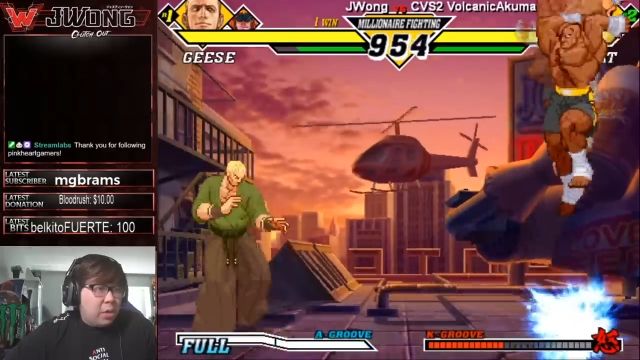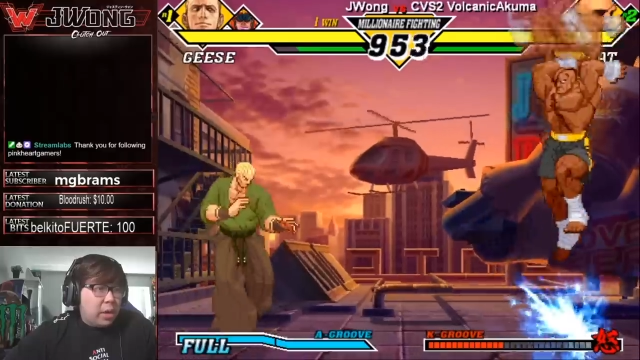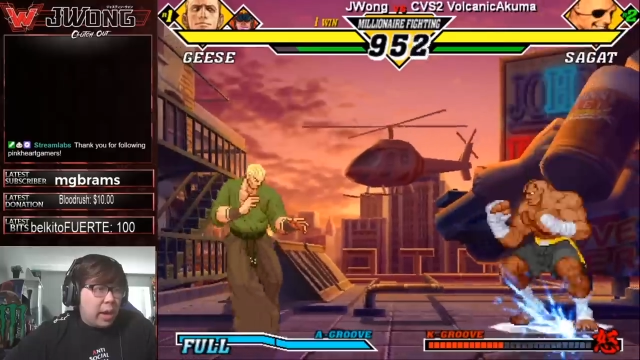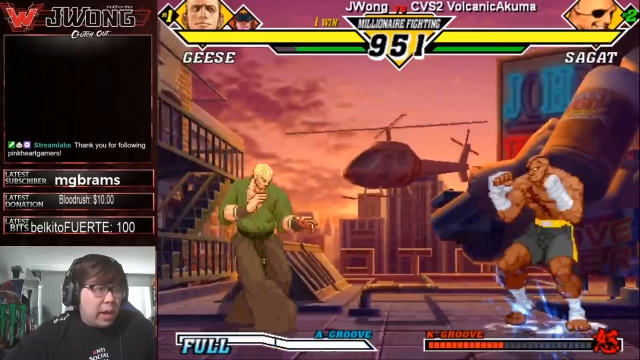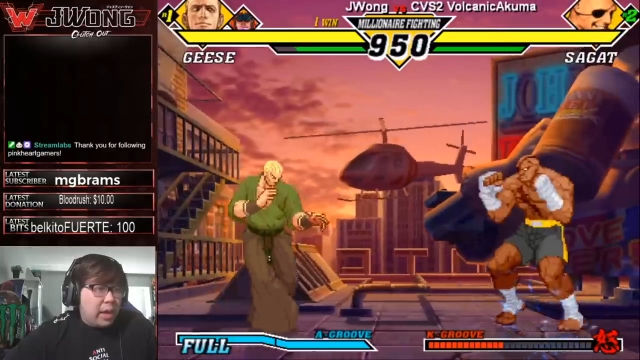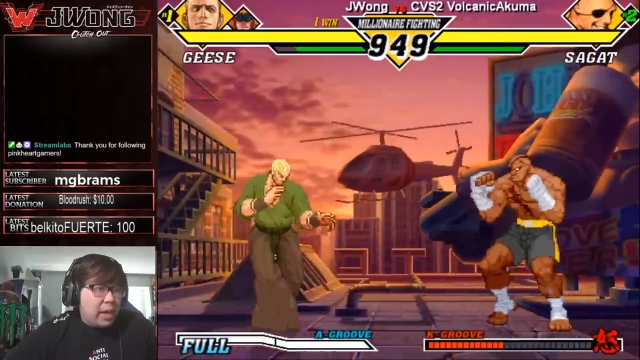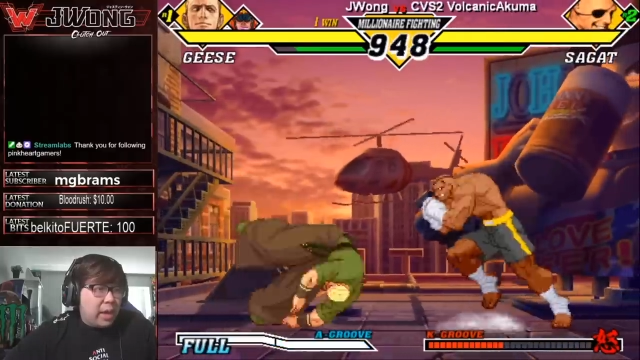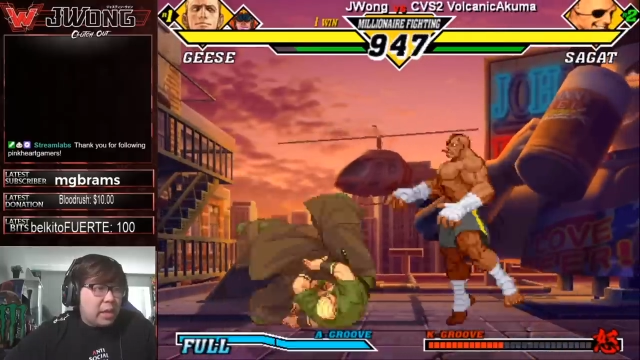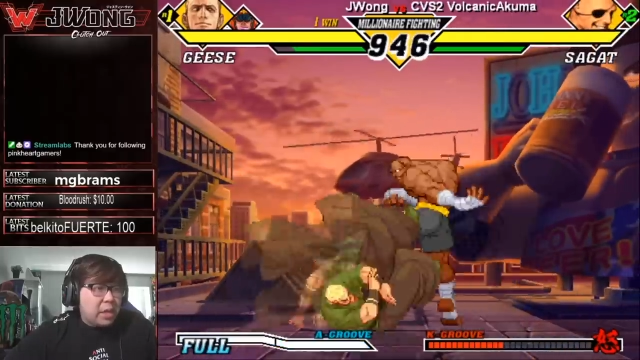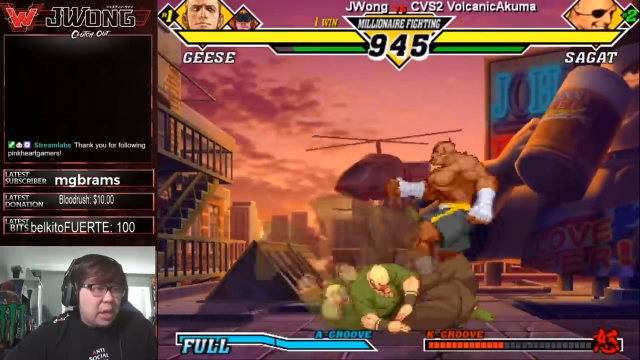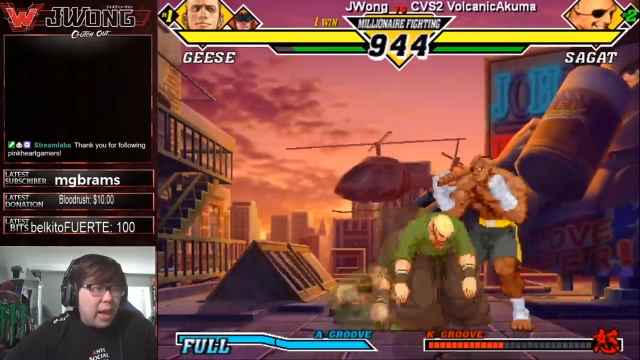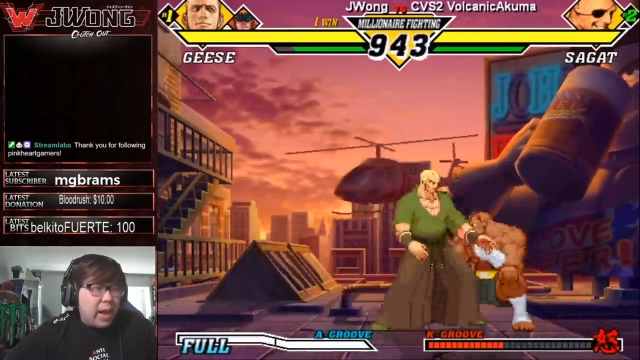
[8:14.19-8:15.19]
And he, he's
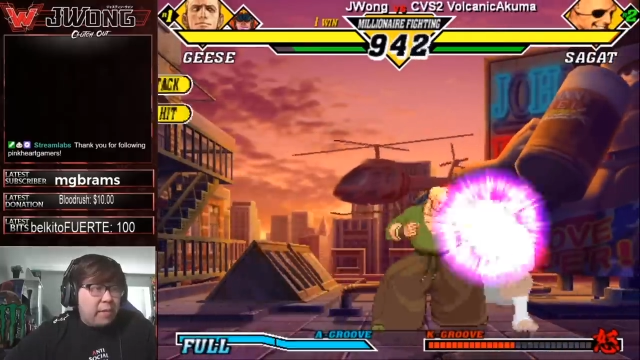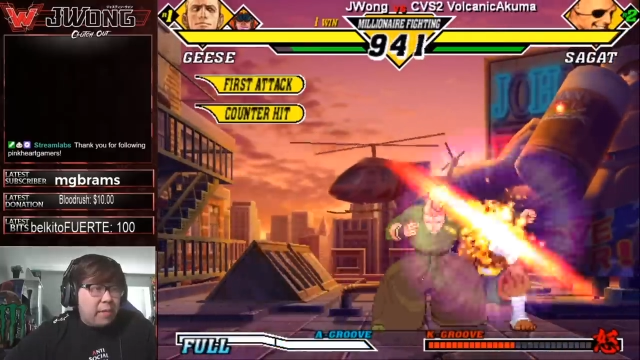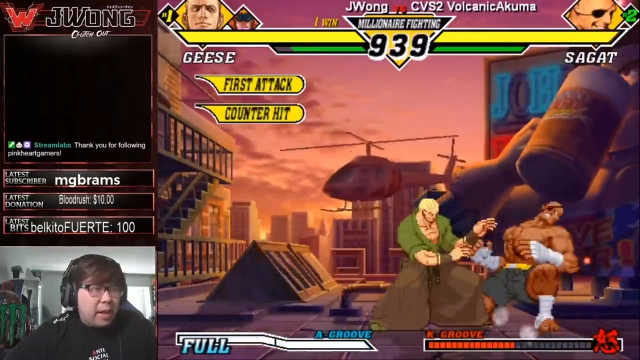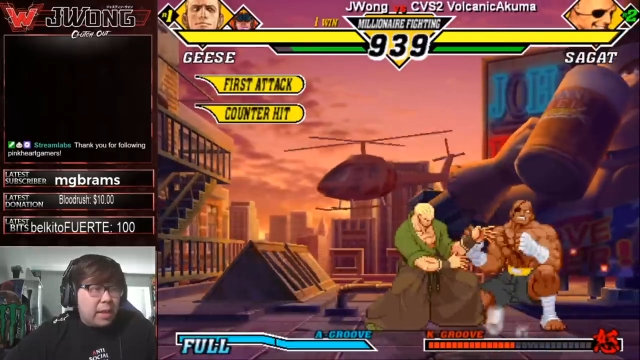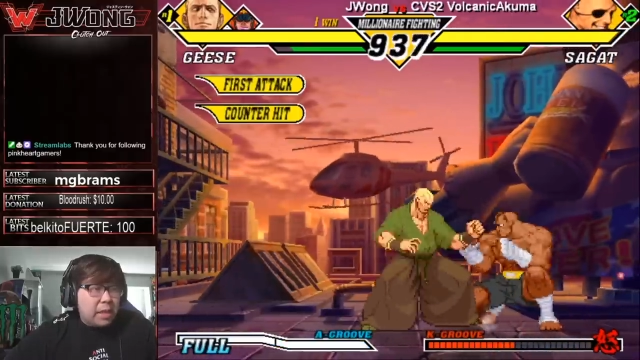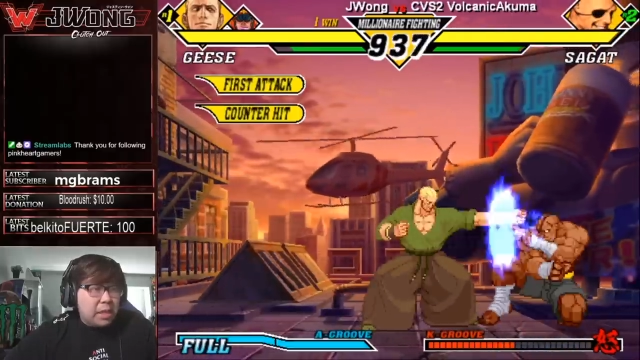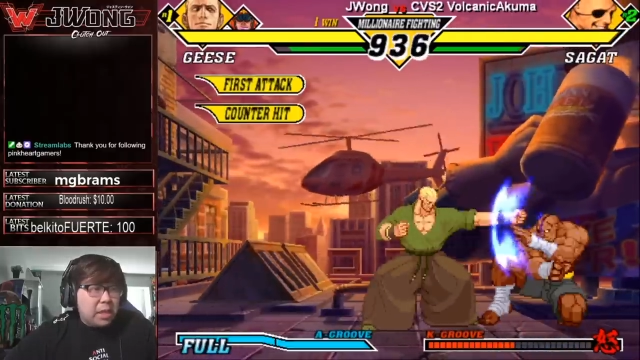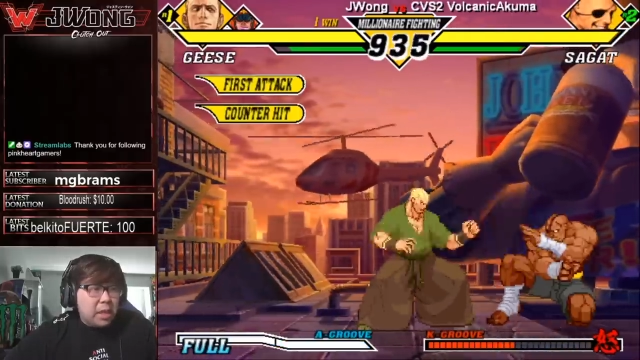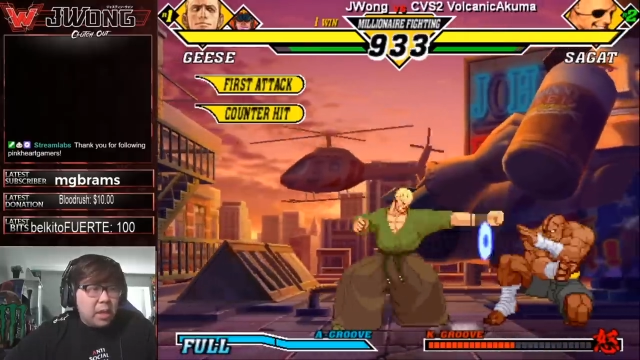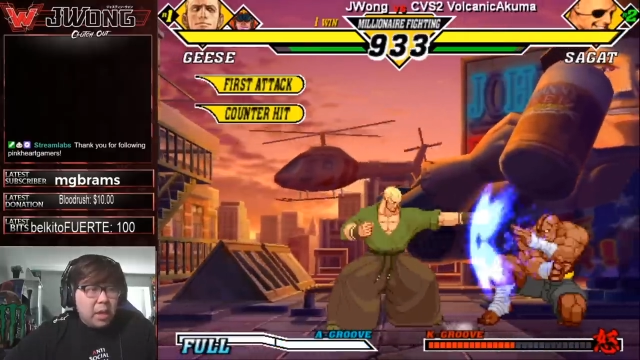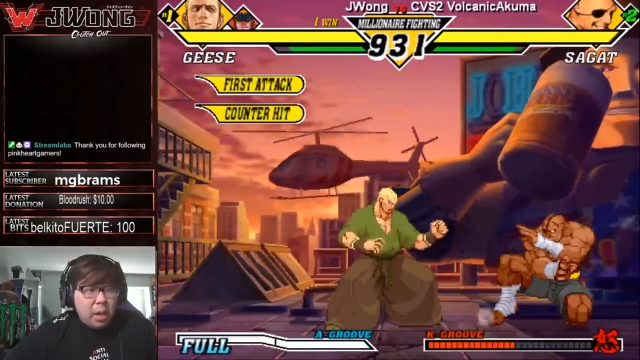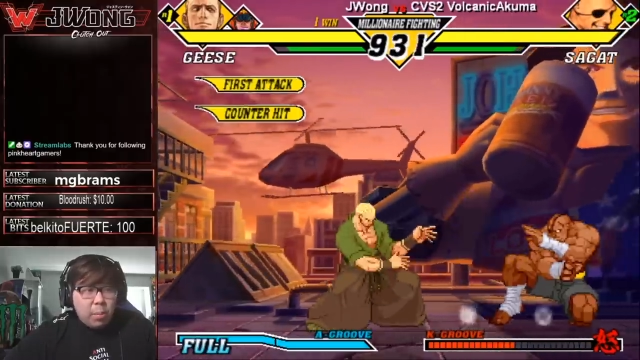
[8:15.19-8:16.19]
gonna have at least
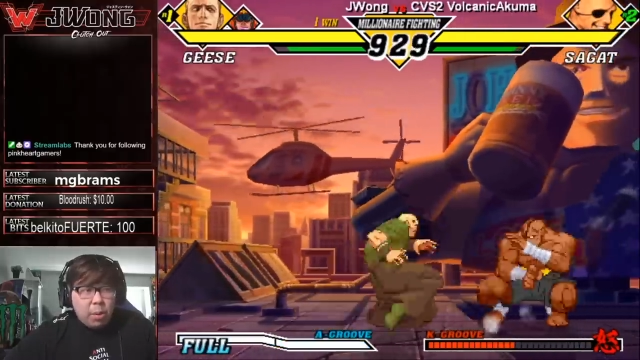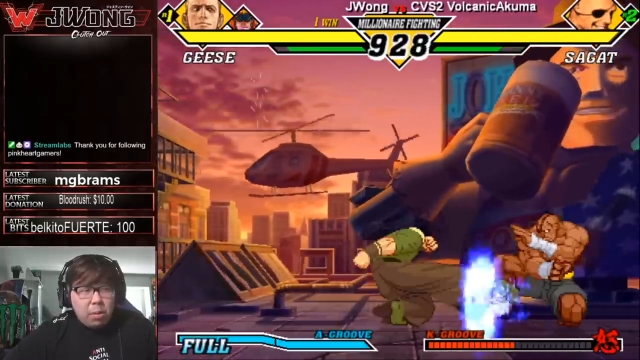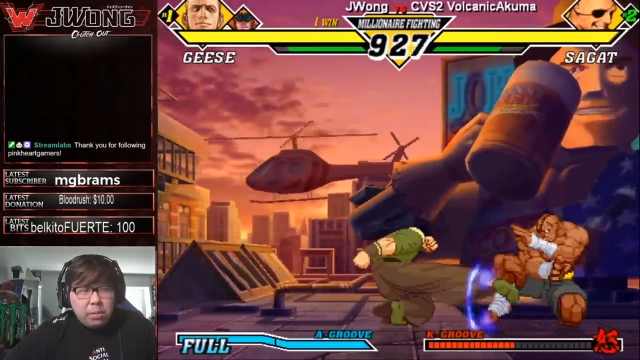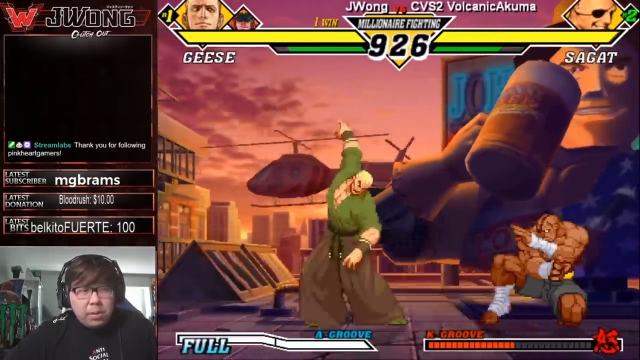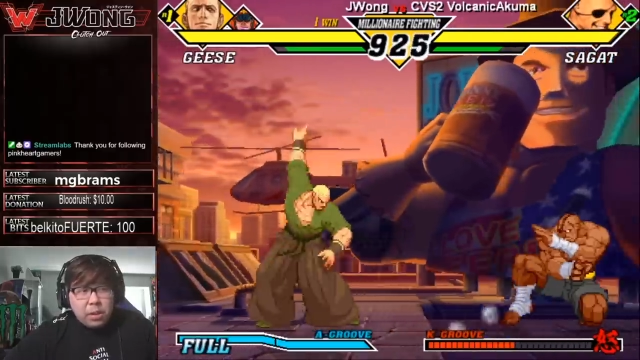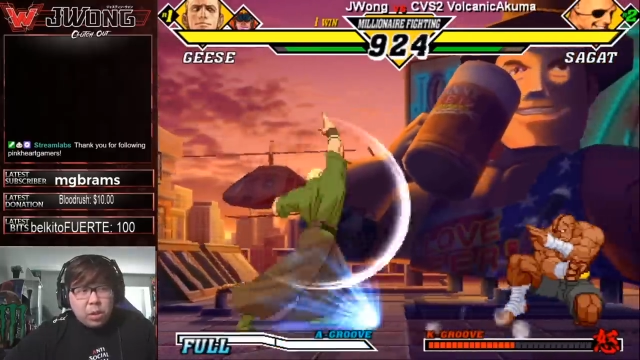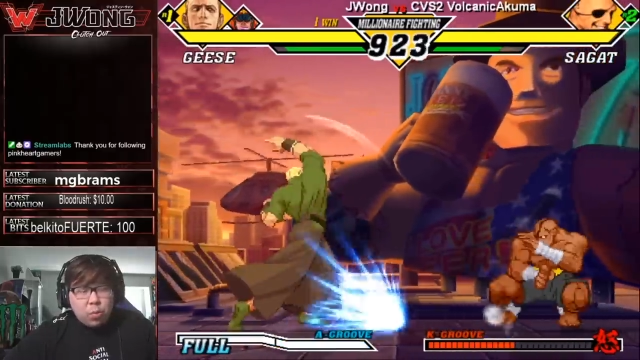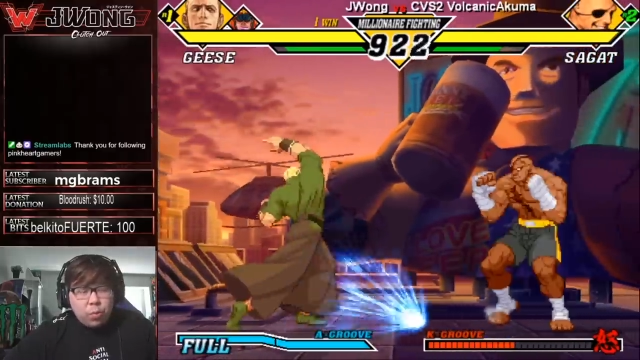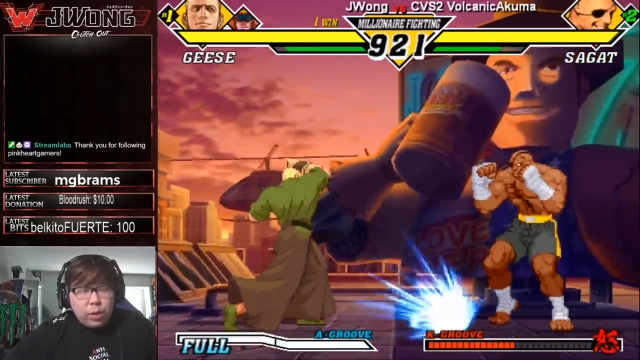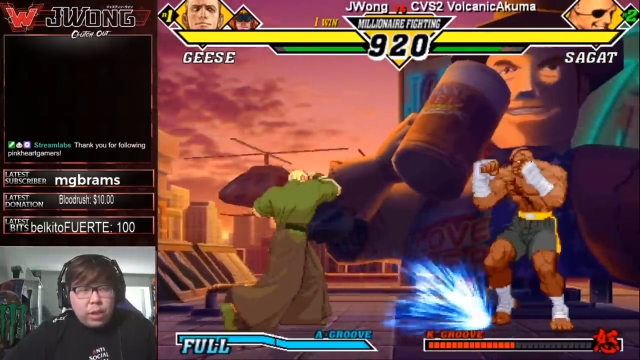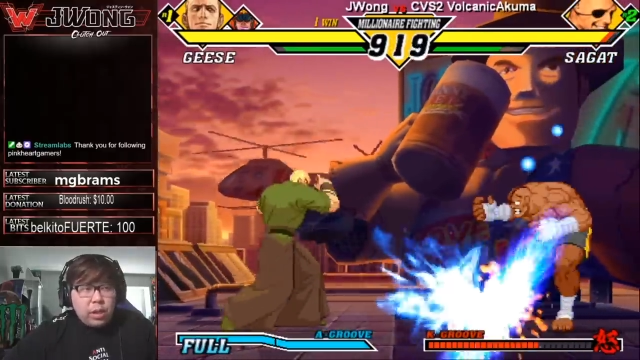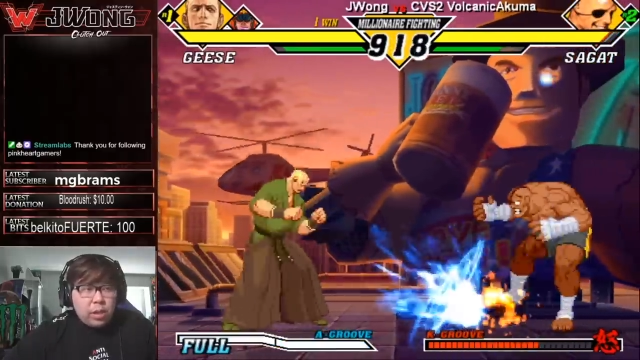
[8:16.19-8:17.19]
probably
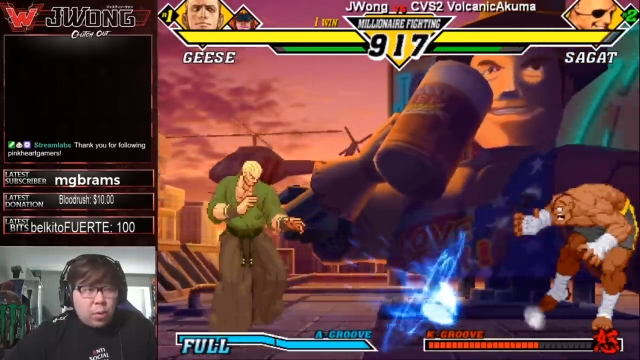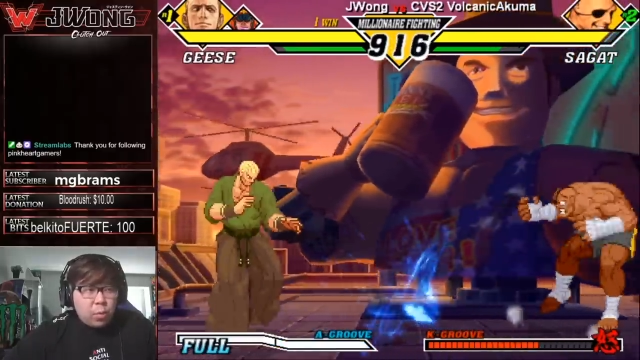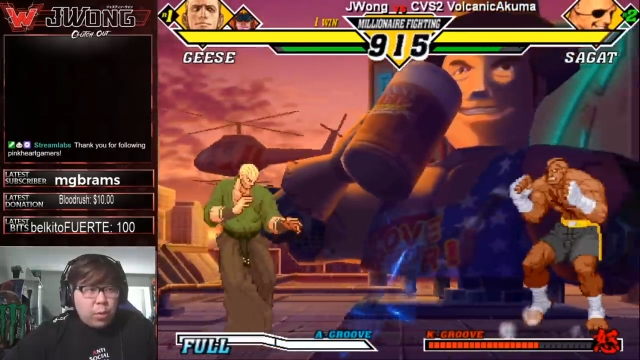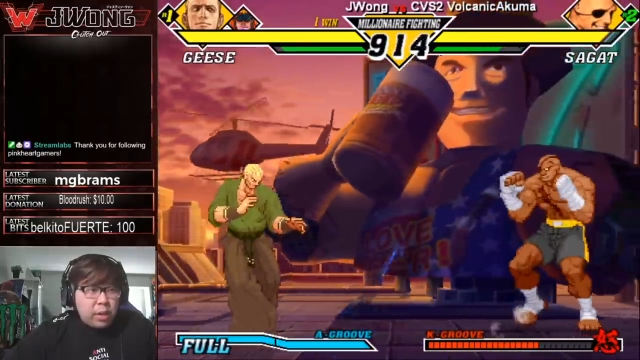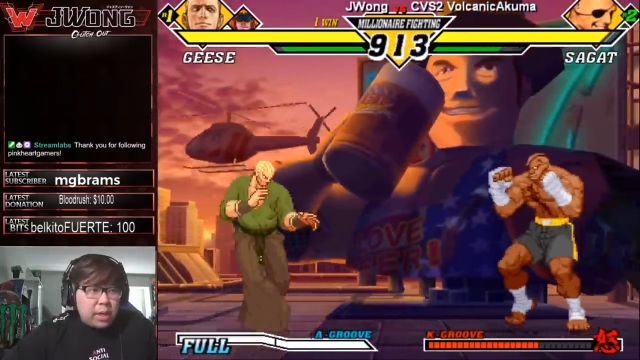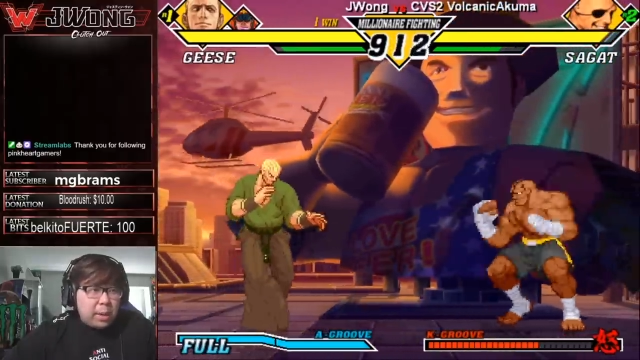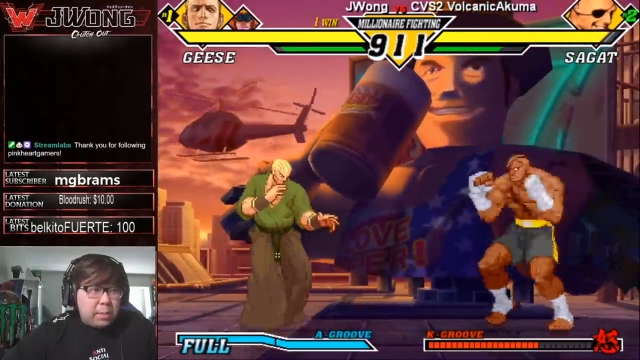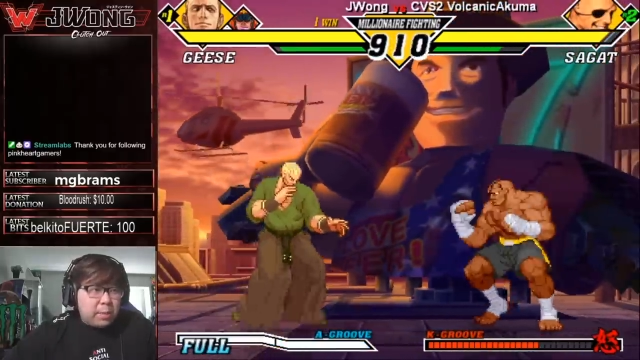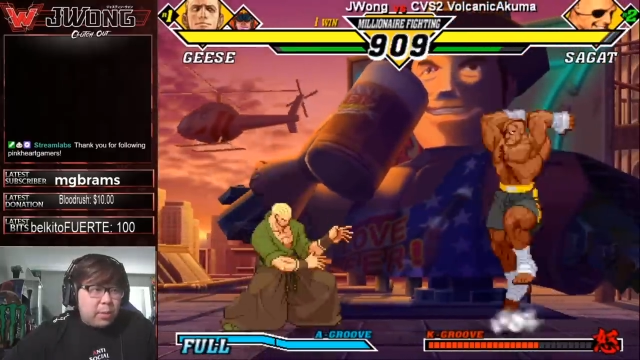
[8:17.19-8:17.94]
three three attempts for